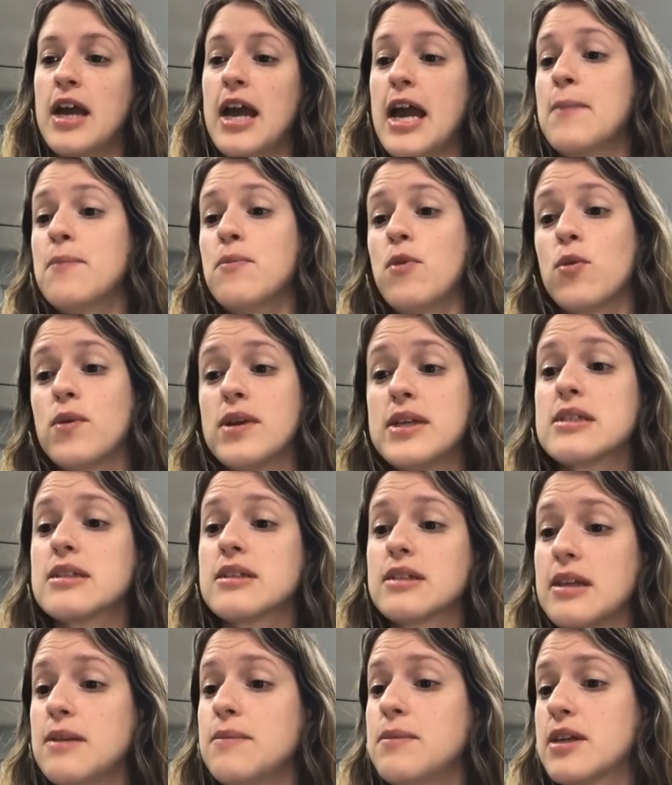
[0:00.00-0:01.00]
And more
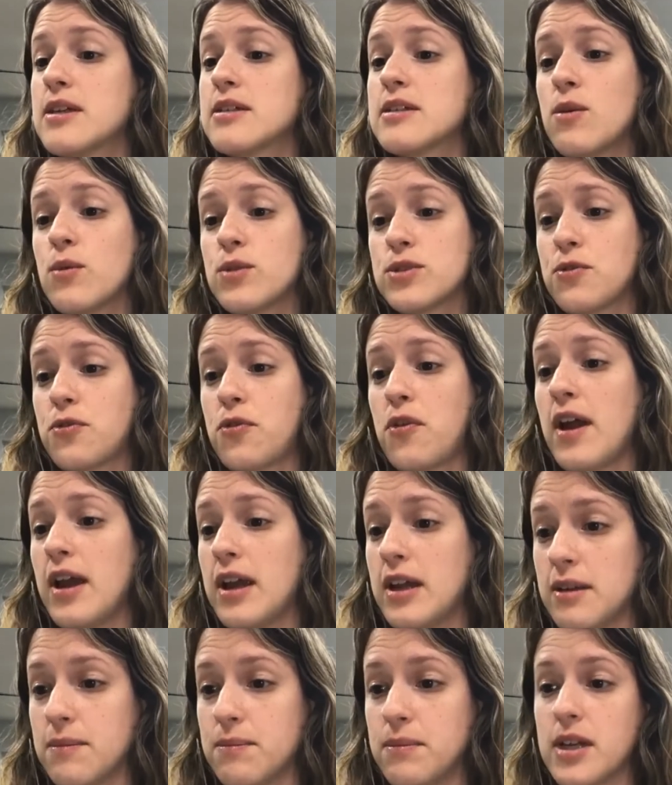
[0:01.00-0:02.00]
recently, because I was
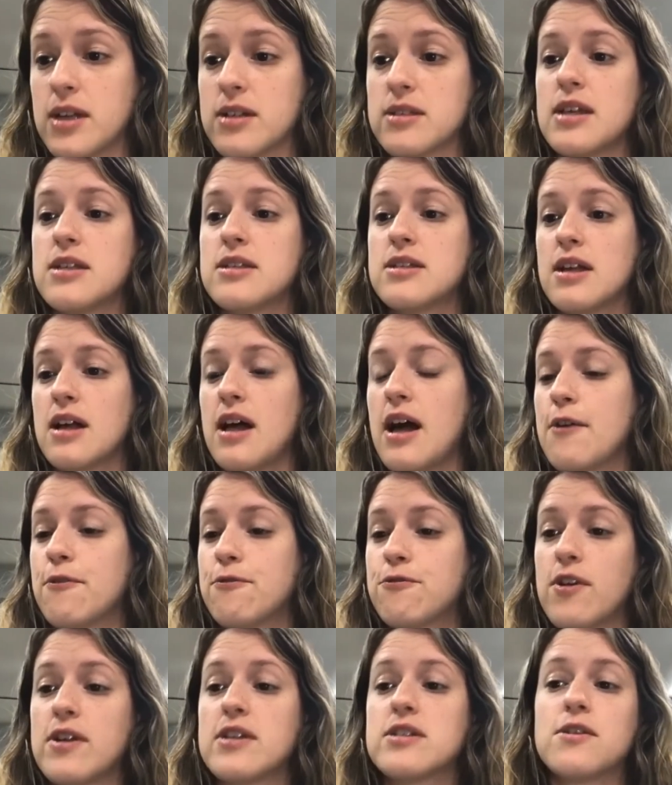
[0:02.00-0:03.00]
afraid, because I still have
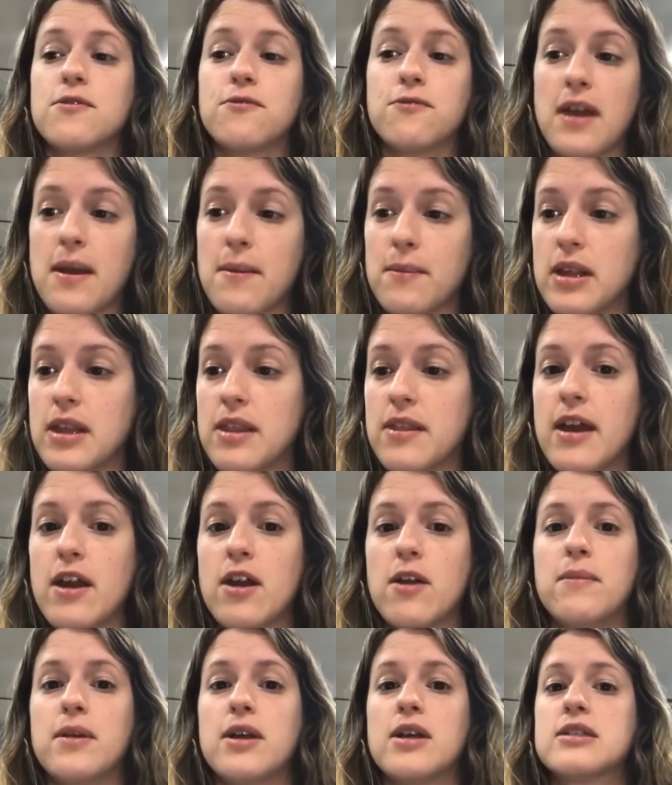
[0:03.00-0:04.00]
friends and family
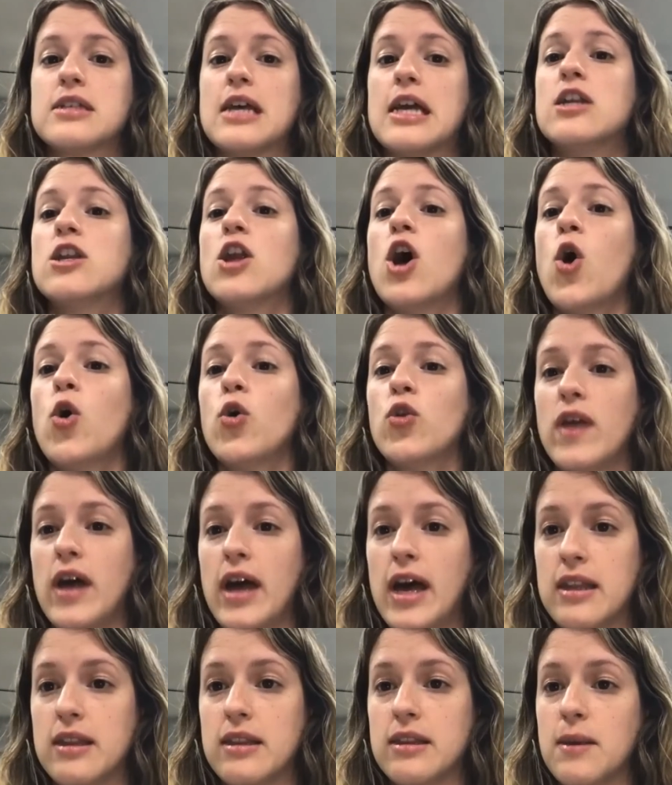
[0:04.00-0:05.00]
there, because I know
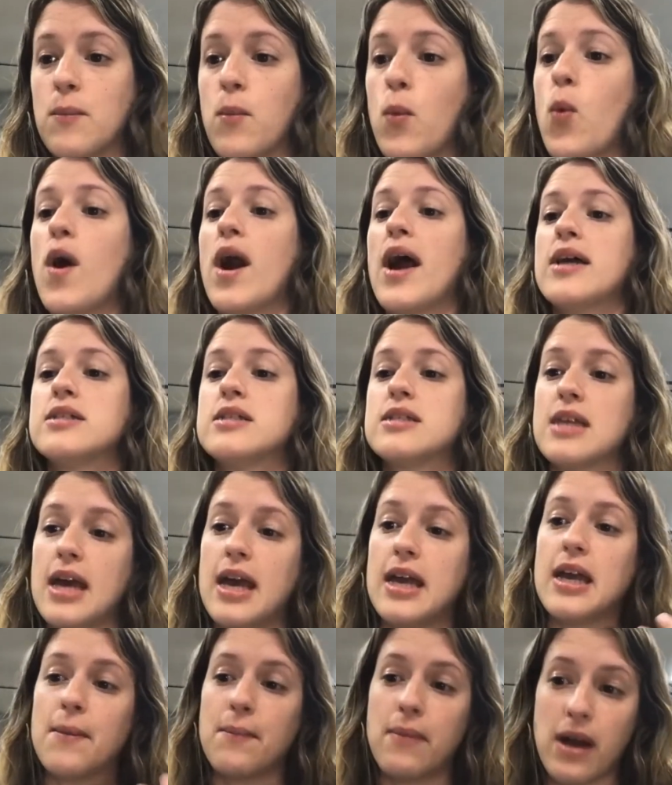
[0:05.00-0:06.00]
that the more I
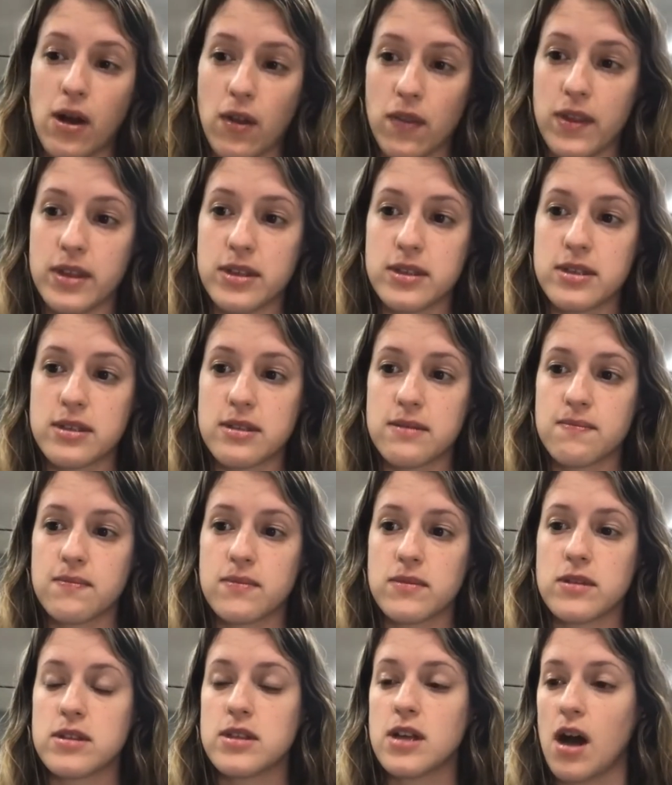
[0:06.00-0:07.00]
say about this
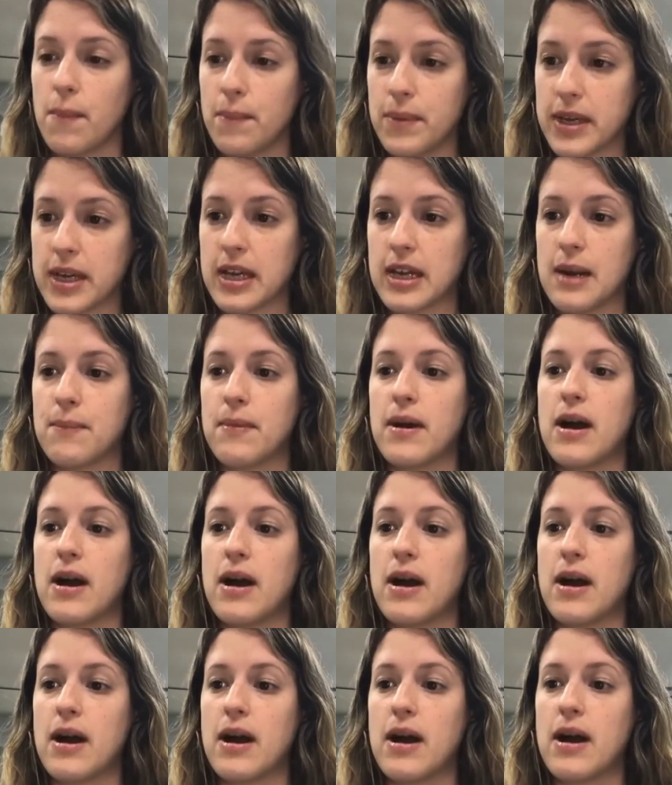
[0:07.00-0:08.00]
topic and about
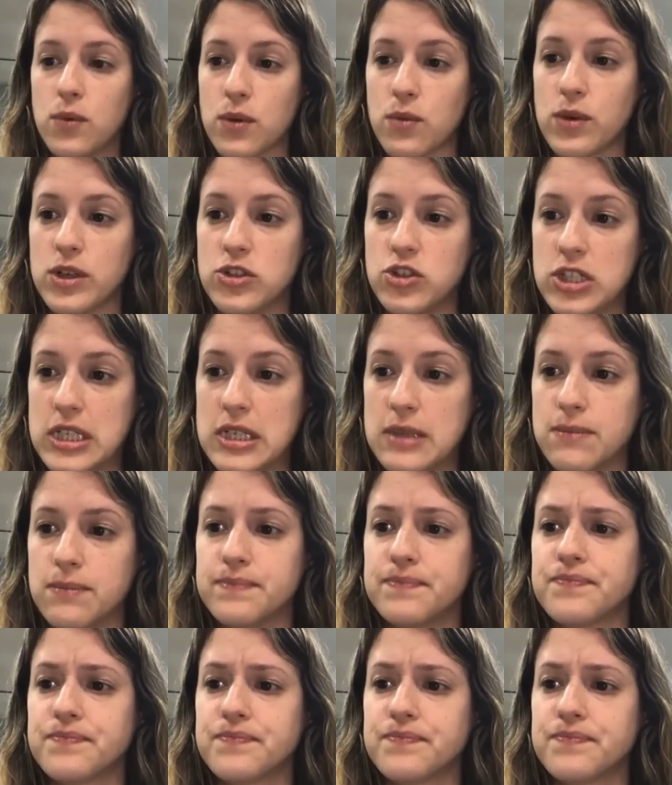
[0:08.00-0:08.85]
the Cuban regime,